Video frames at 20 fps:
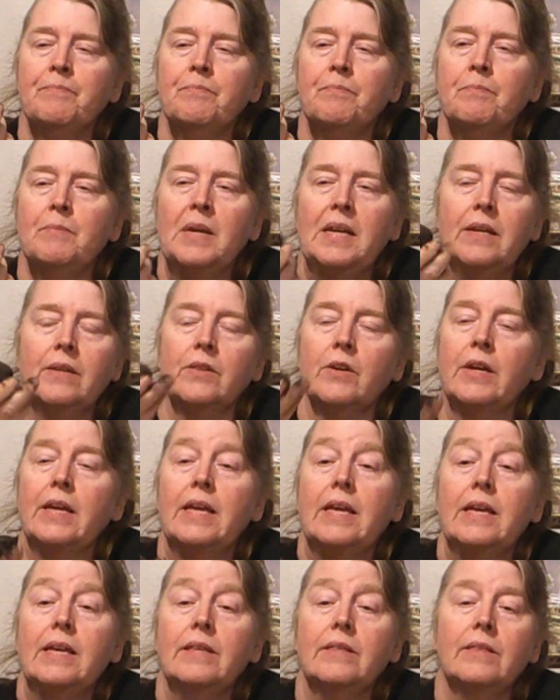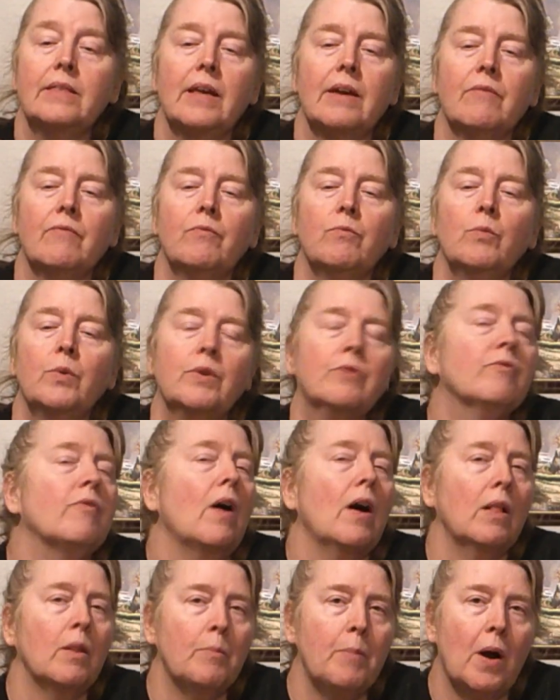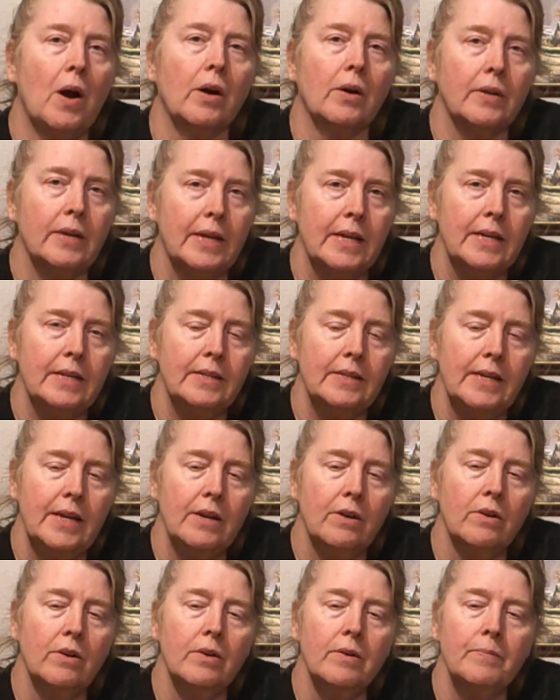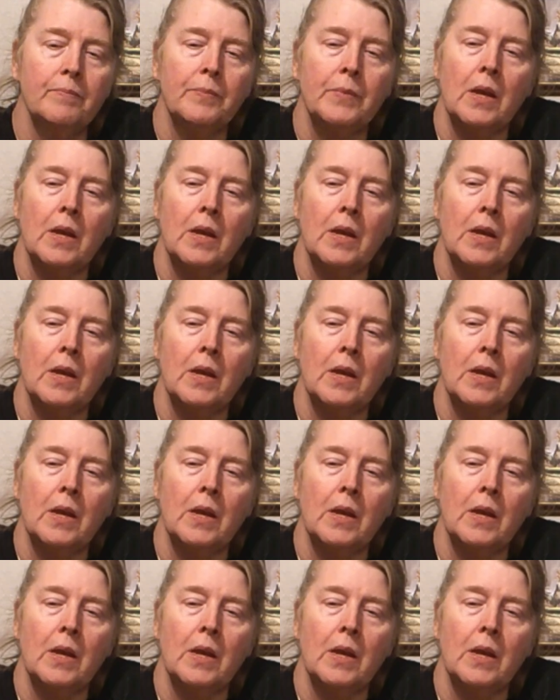meaning they would fall apart easier.